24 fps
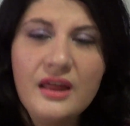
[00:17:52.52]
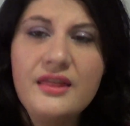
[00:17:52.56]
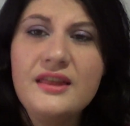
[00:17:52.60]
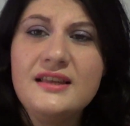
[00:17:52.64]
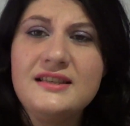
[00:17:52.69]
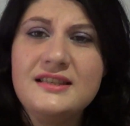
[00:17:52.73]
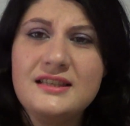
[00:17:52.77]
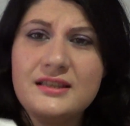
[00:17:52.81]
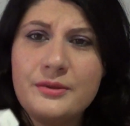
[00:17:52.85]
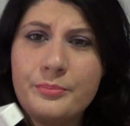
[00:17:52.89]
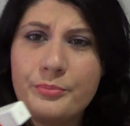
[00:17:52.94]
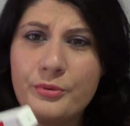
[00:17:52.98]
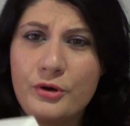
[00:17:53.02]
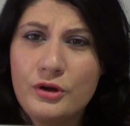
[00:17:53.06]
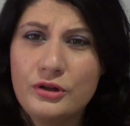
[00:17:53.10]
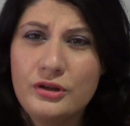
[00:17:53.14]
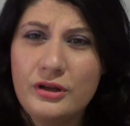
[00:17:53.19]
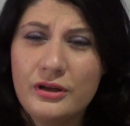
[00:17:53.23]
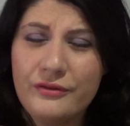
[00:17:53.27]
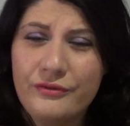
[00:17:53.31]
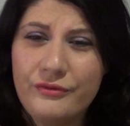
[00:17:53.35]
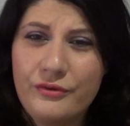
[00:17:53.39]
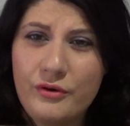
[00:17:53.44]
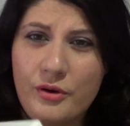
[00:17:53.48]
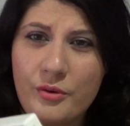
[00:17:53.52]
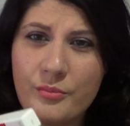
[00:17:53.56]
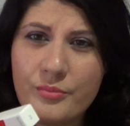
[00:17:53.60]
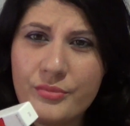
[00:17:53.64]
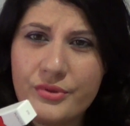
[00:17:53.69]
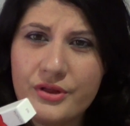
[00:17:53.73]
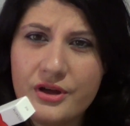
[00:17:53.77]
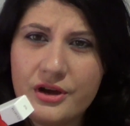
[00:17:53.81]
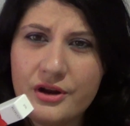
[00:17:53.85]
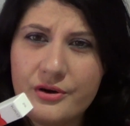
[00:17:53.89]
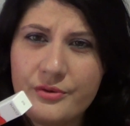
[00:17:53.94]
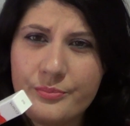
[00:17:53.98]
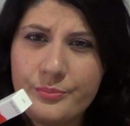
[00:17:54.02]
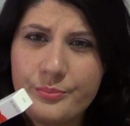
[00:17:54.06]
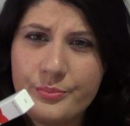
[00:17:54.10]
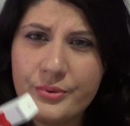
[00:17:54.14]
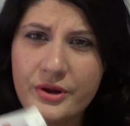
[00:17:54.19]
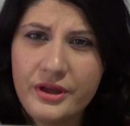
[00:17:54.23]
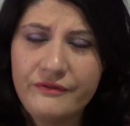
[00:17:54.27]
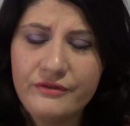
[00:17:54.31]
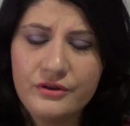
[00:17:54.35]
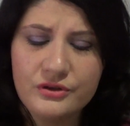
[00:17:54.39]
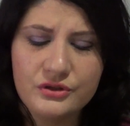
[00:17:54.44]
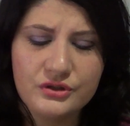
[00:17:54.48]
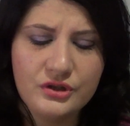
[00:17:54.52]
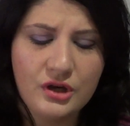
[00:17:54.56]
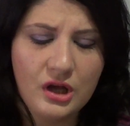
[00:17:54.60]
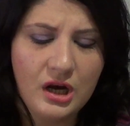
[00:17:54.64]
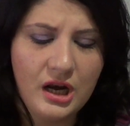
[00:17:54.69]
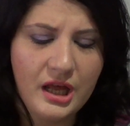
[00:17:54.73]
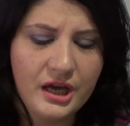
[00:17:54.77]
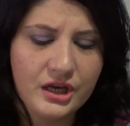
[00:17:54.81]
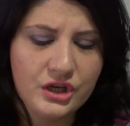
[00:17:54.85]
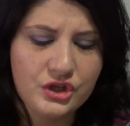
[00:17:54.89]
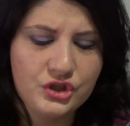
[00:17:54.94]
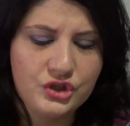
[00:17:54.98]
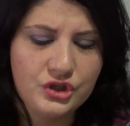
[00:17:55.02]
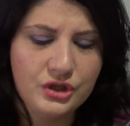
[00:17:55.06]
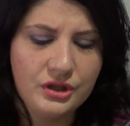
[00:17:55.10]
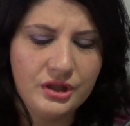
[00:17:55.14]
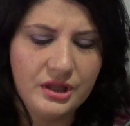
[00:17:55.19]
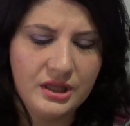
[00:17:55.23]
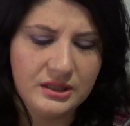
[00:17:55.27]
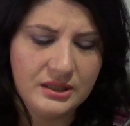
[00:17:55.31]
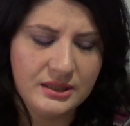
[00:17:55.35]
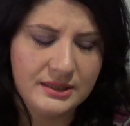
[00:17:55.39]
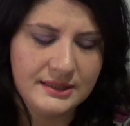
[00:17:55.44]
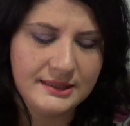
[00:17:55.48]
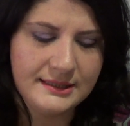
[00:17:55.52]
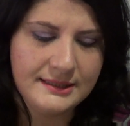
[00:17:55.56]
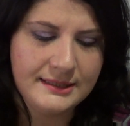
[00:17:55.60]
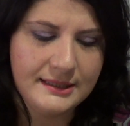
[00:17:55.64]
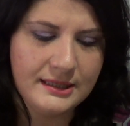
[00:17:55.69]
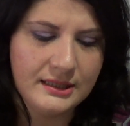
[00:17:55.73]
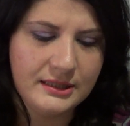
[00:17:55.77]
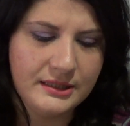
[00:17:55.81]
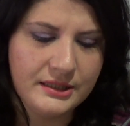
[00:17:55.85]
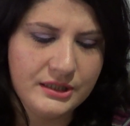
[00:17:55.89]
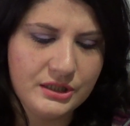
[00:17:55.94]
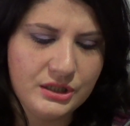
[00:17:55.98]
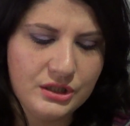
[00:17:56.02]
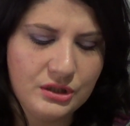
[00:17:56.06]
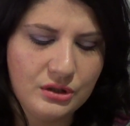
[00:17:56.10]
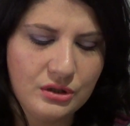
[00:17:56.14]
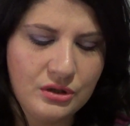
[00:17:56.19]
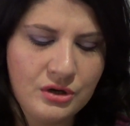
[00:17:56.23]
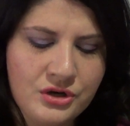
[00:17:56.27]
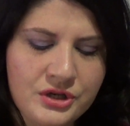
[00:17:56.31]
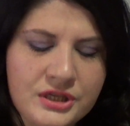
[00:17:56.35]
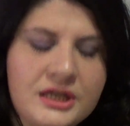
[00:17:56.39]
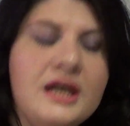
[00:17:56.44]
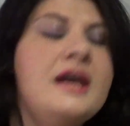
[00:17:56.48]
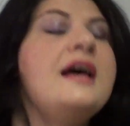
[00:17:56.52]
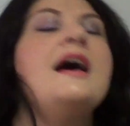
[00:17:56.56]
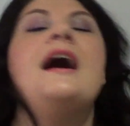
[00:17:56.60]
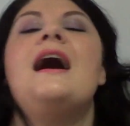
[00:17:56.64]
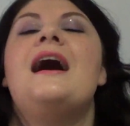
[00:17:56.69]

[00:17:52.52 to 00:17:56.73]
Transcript: this is a product from their previous collection that it's still in stores.